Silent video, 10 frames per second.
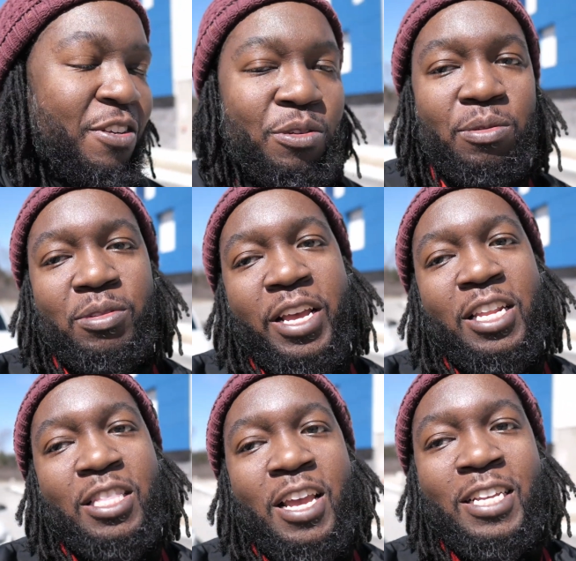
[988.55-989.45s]
to do some
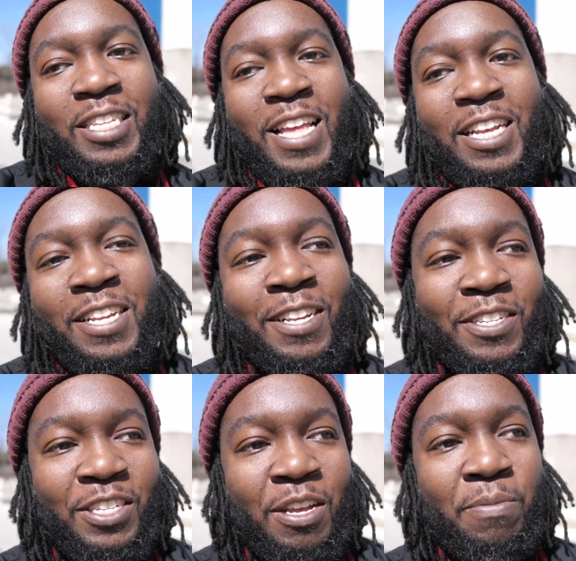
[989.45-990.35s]
shady things at that
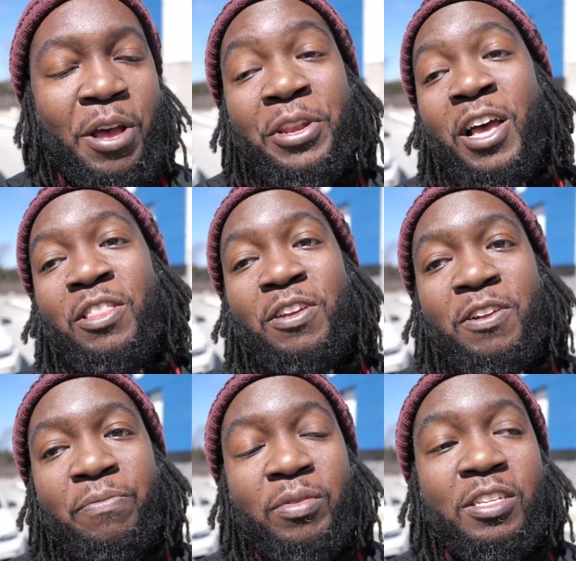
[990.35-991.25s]
dealership.
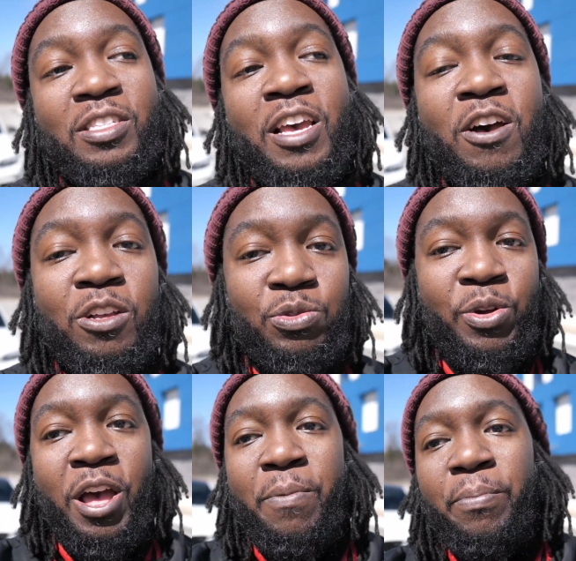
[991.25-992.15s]
Another sales
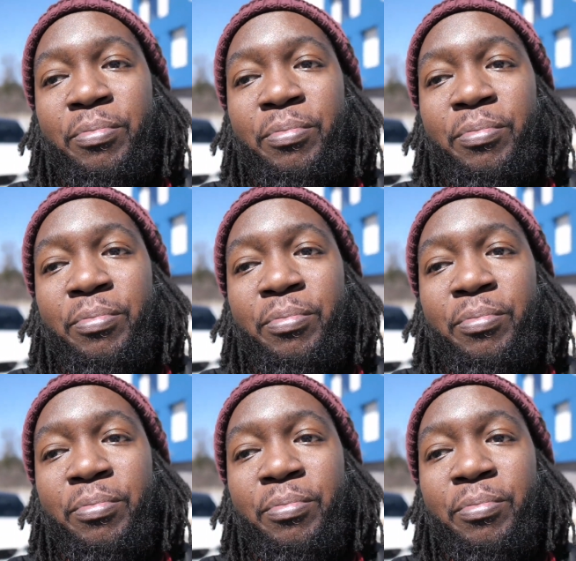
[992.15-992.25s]
rep,